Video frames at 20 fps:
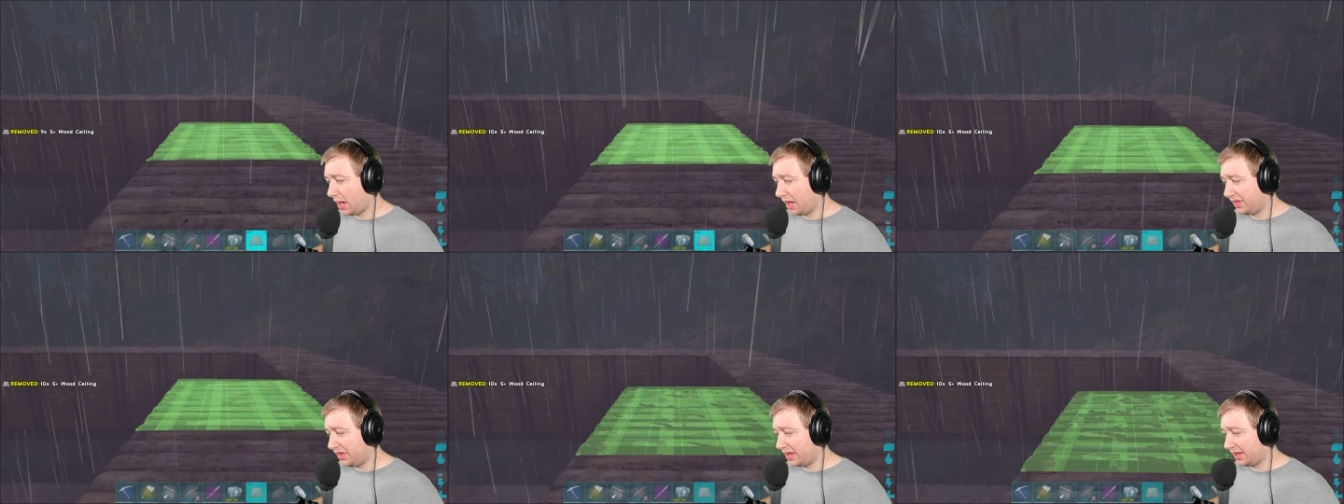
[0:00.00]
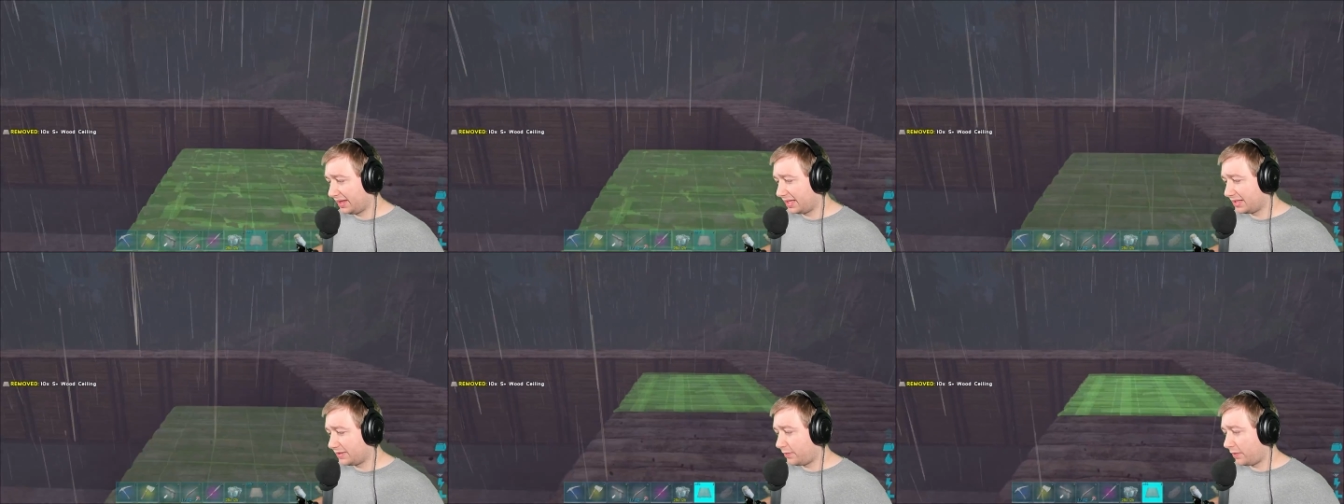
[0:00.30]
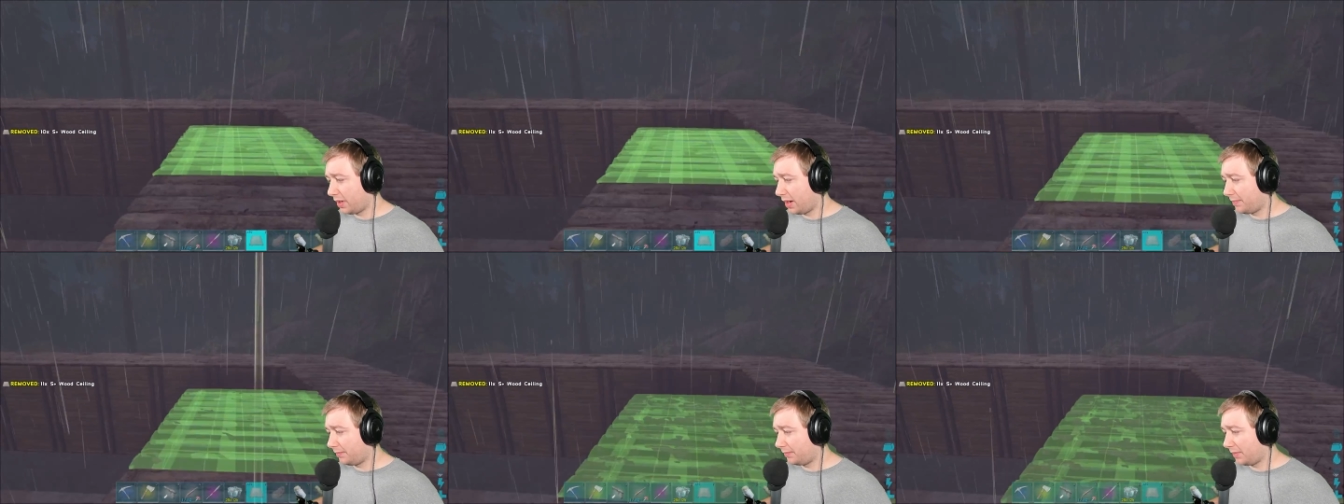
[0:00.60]
I think that's
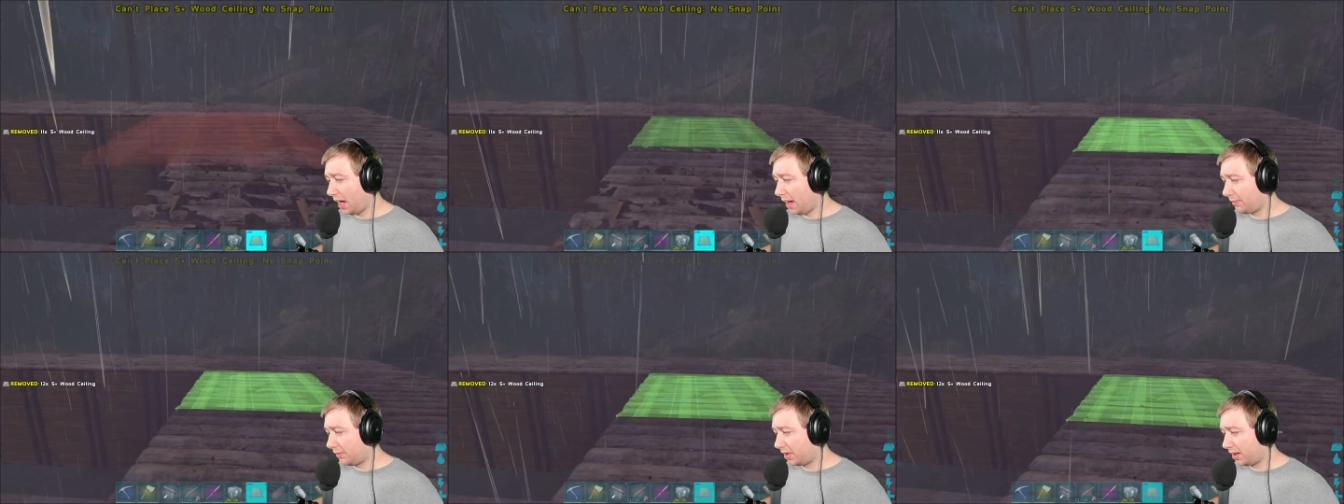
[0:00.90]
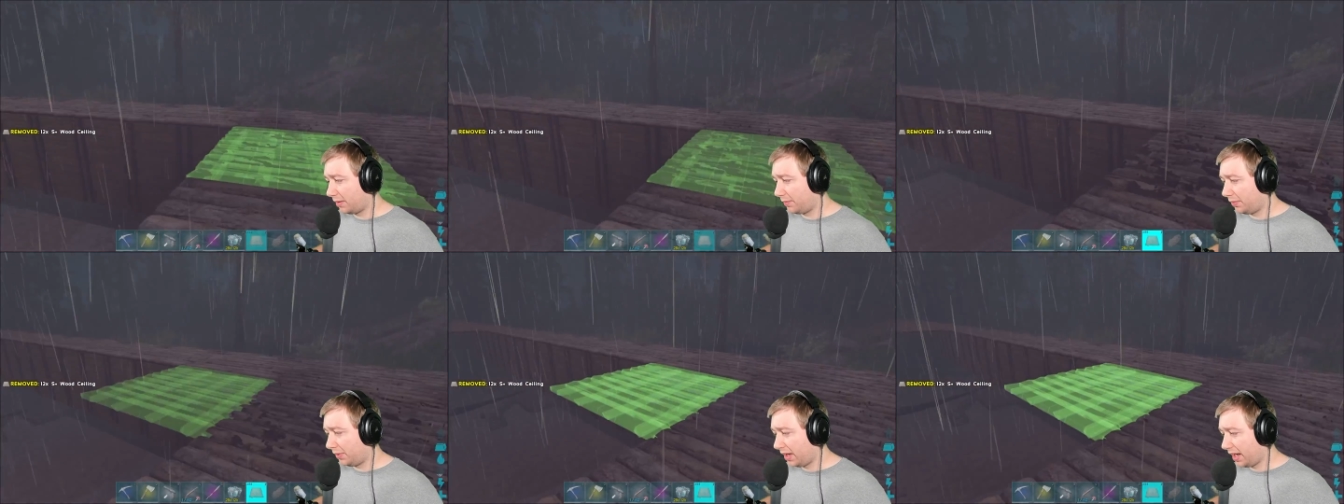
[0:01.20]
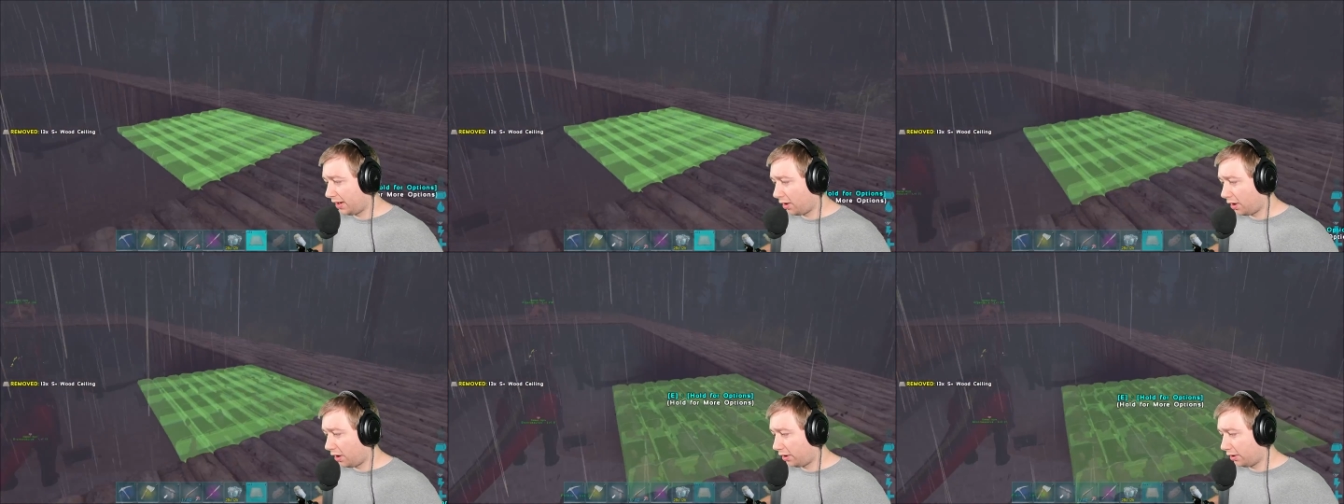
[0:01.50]
what I'm gonna
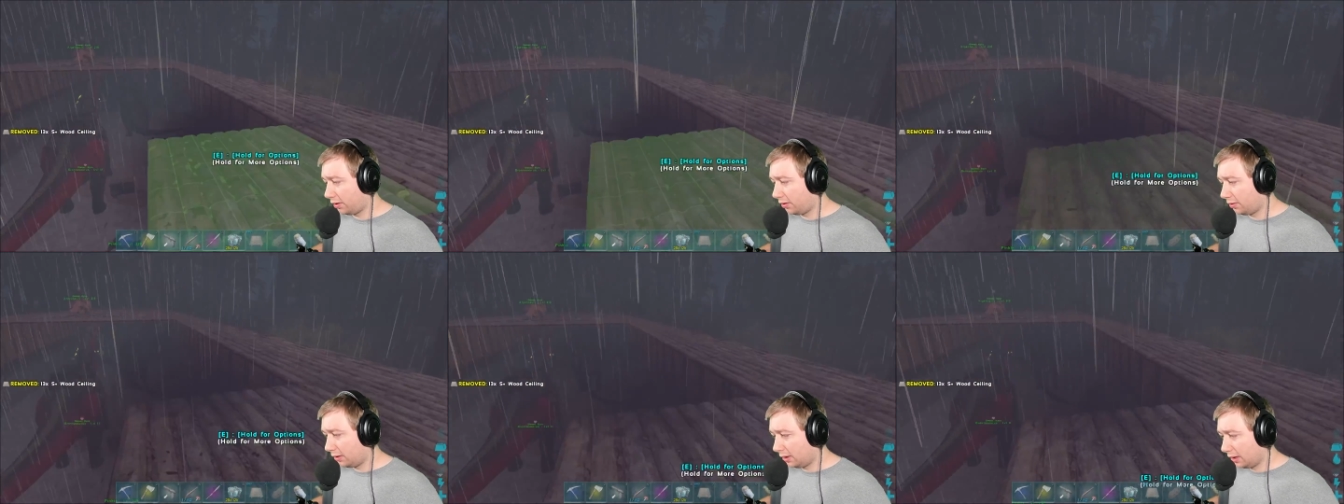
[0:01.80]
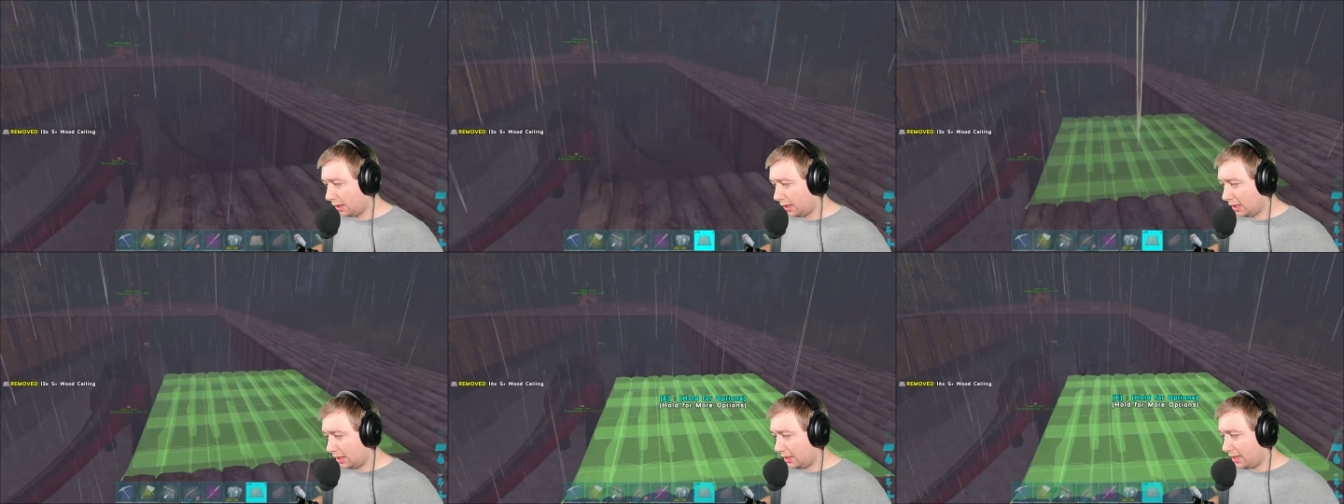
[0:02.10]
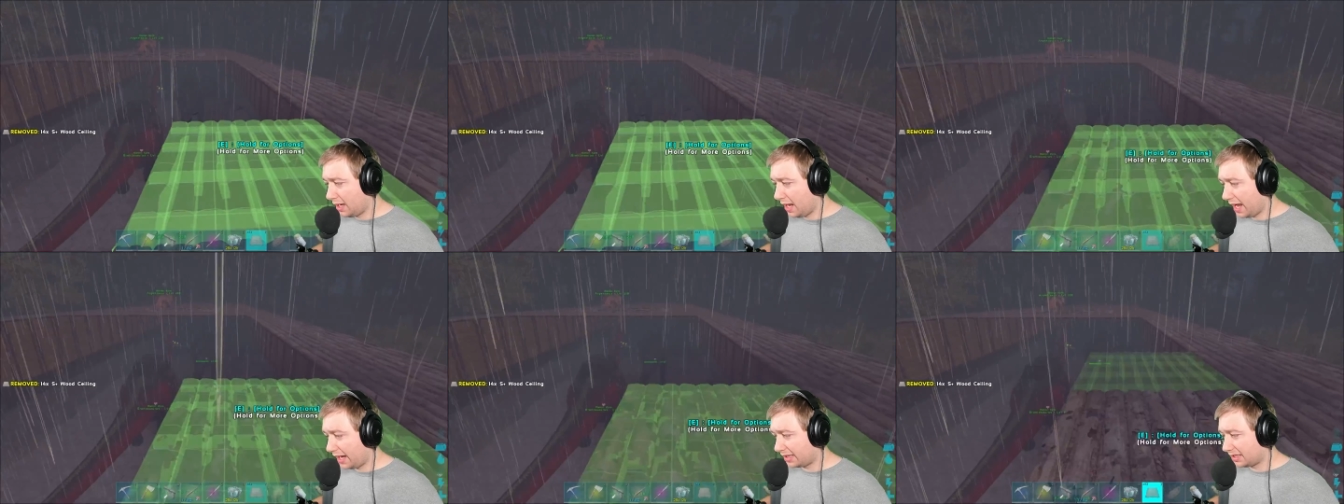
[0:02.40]
plan on
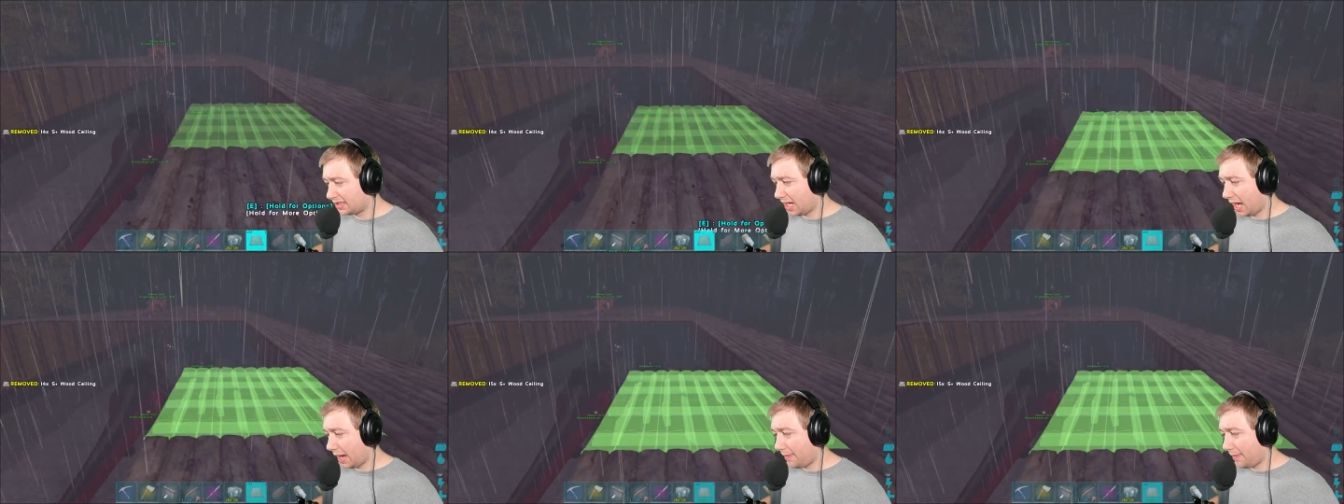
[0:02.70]
next.